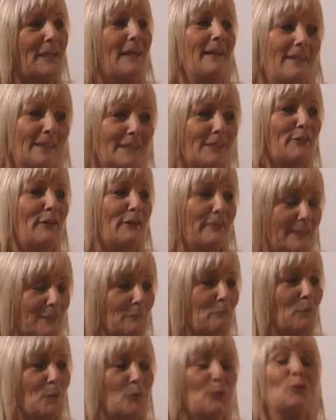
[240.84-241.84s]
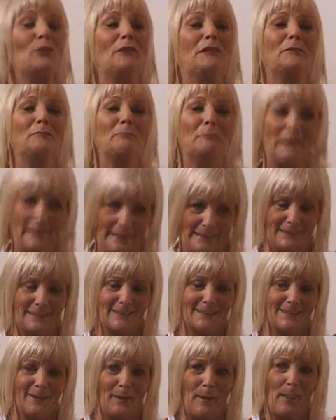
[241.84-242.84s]
forget this very important
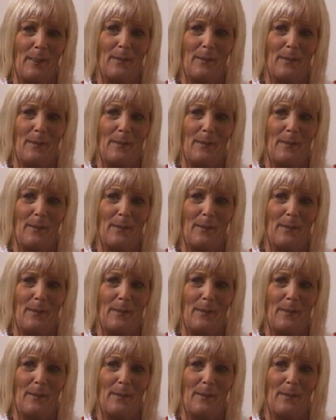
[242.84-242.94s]
bit,